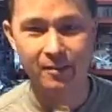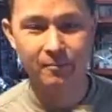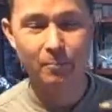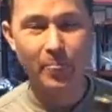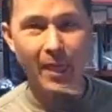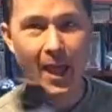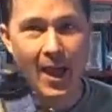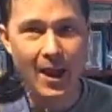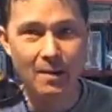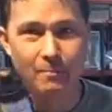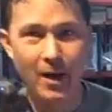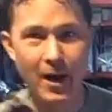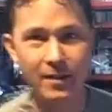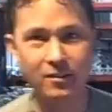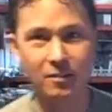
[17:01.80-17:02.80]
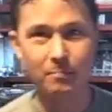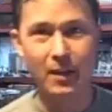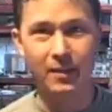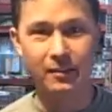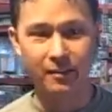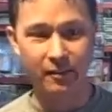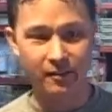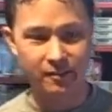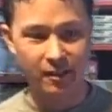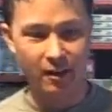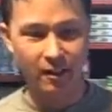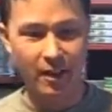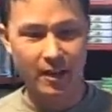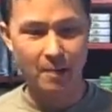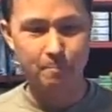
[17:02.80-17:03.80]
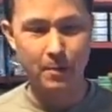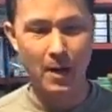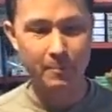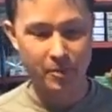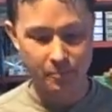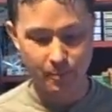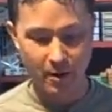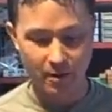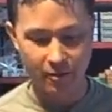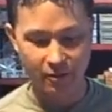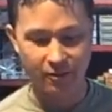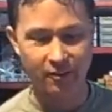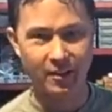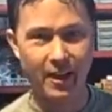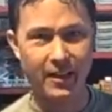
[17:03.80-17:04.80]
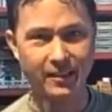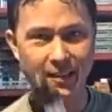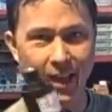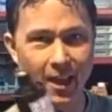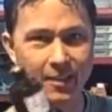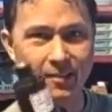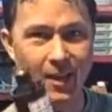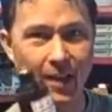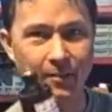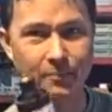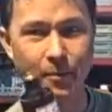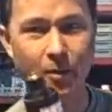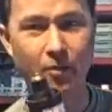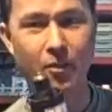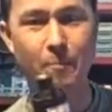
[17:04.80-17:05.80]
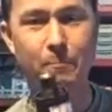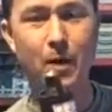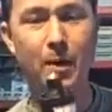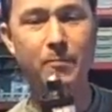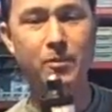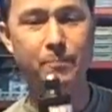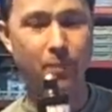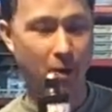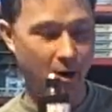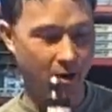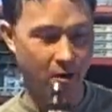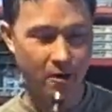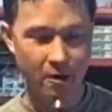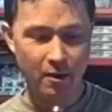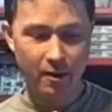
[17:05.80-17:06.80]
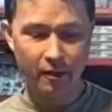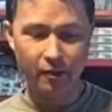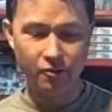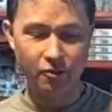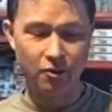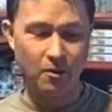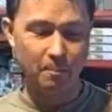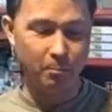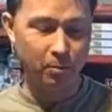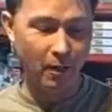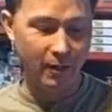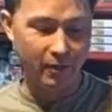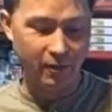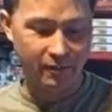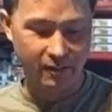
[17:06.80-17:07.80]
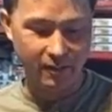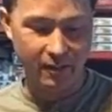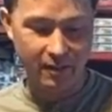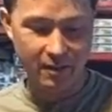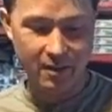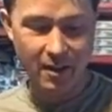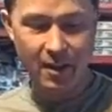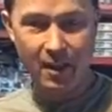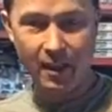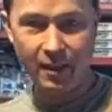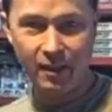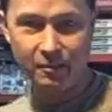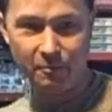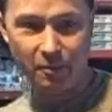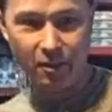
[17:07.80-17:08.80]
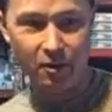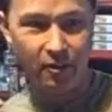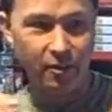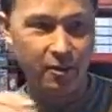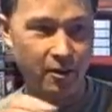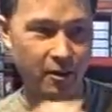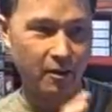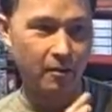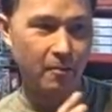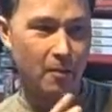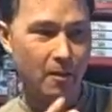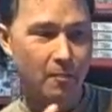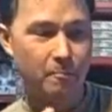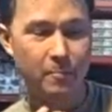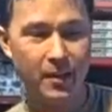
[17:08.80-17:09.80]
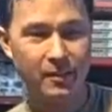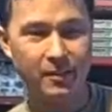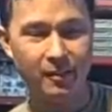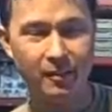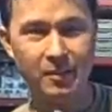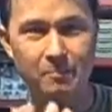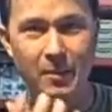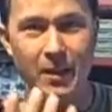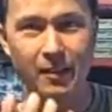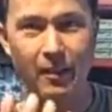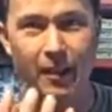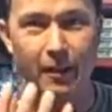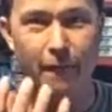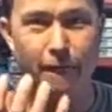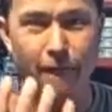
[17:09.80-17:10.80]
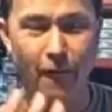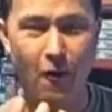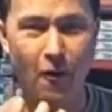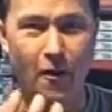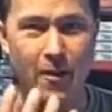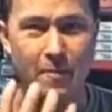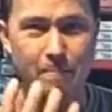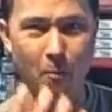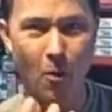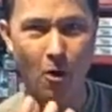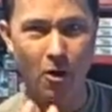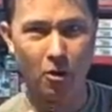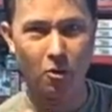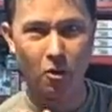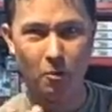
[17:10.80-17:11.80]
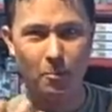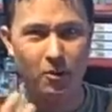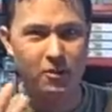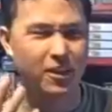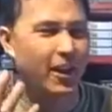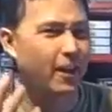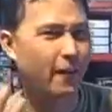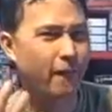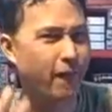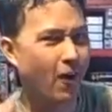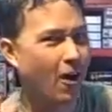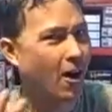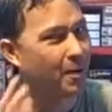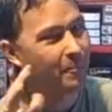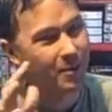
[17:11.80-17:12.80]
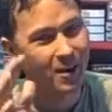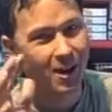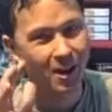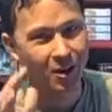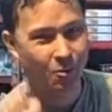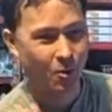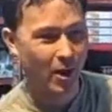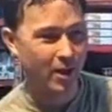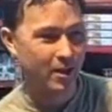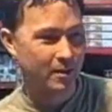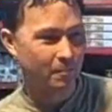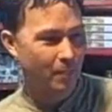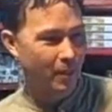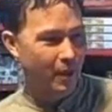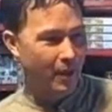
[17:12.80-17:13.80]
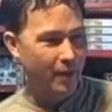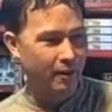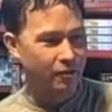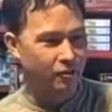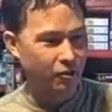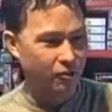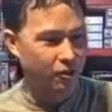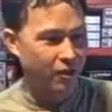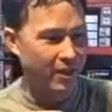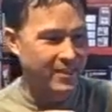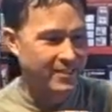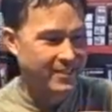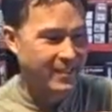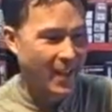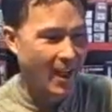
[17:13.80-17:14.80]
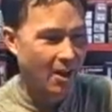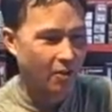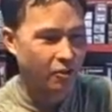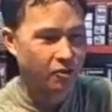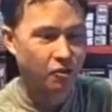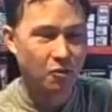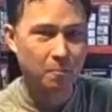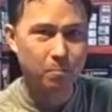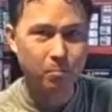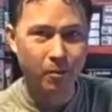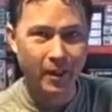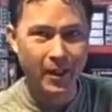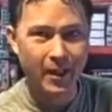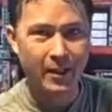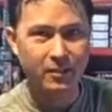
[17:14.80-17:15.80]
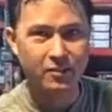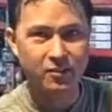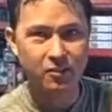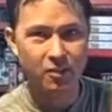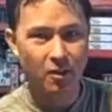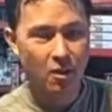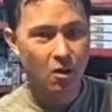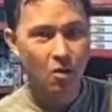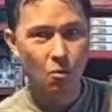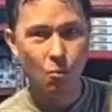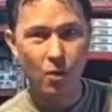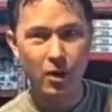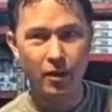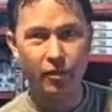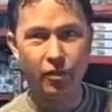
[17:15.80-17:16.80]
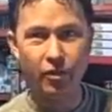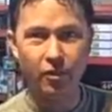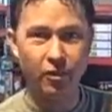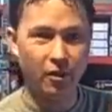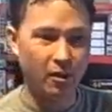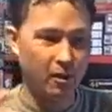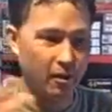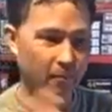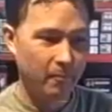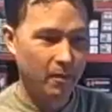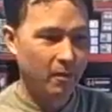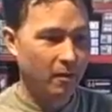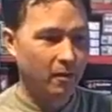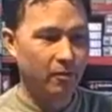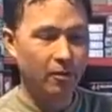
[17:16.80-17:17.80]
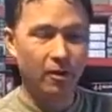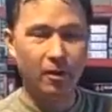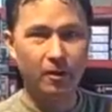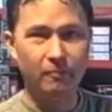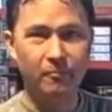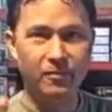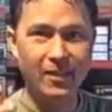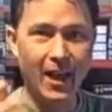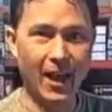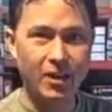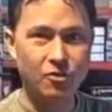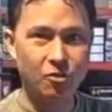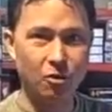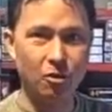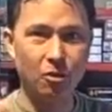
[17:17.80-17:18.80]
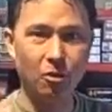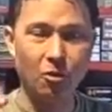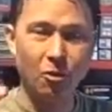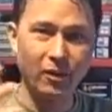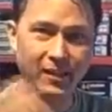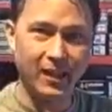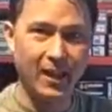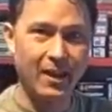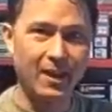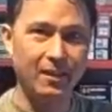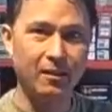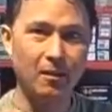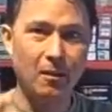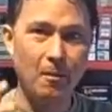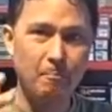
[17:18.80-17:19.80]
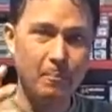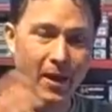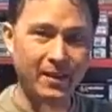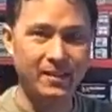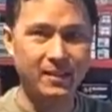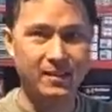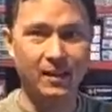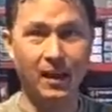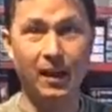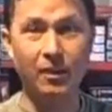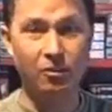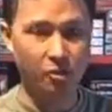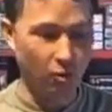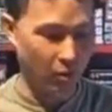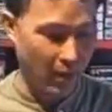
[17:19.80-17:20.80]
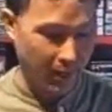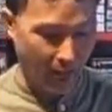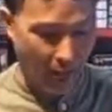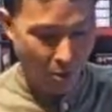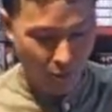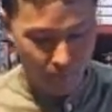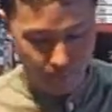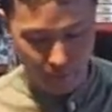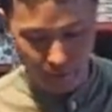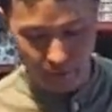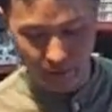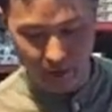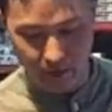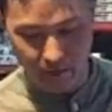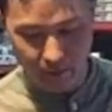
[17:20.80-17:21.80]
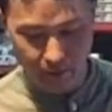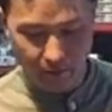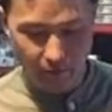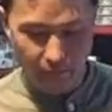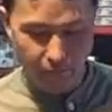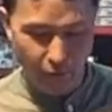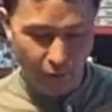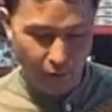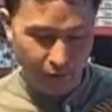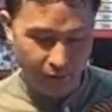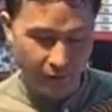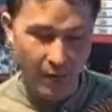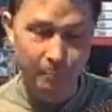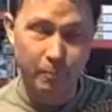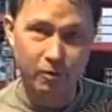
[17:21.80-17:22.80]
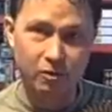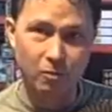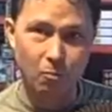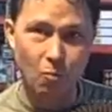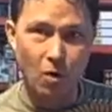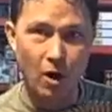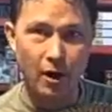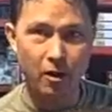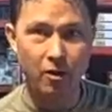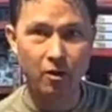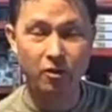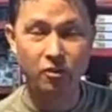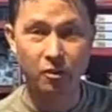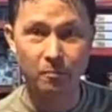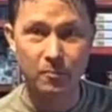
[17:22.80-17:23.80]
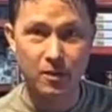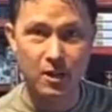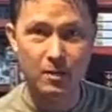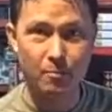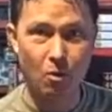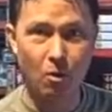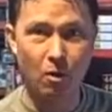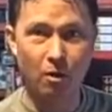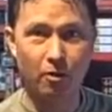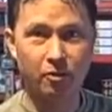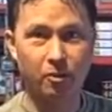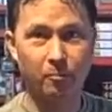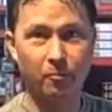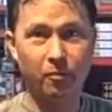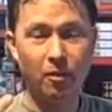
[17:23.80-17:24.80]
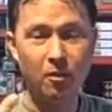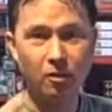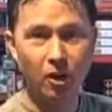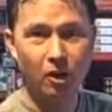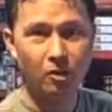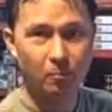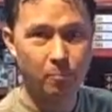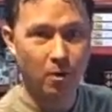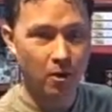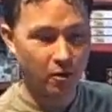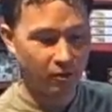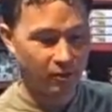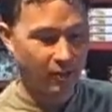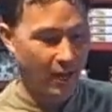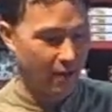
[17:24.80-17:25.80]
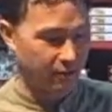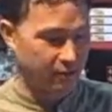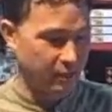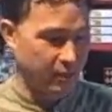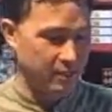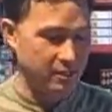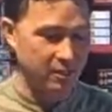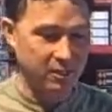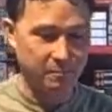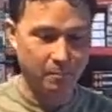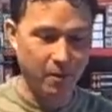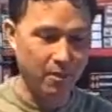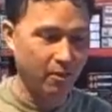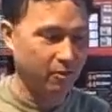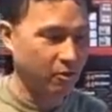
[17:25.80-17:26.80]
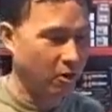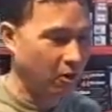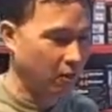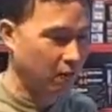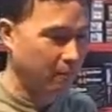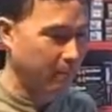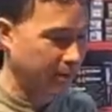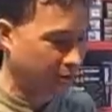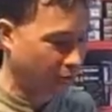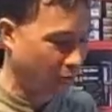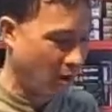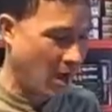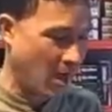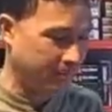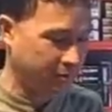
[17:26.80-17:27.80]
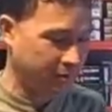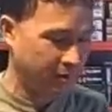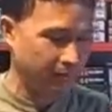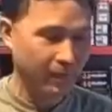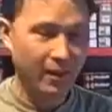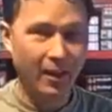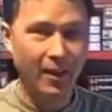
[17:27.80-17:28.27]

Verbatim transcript: it. Atomizing, basically, instead of like a pump sprayer, this is like 10 times better than the pump sprayer, because you're going to plug this in and it's literally going to basically make like a fine particle, almost like a fog, but not quite. And it's just going to douse your plants with the natural organic pesticide. So like I would put like, fill this up with some water, some neem oil, some Dr. Bronner's Sal Suds, and spray this all over my crops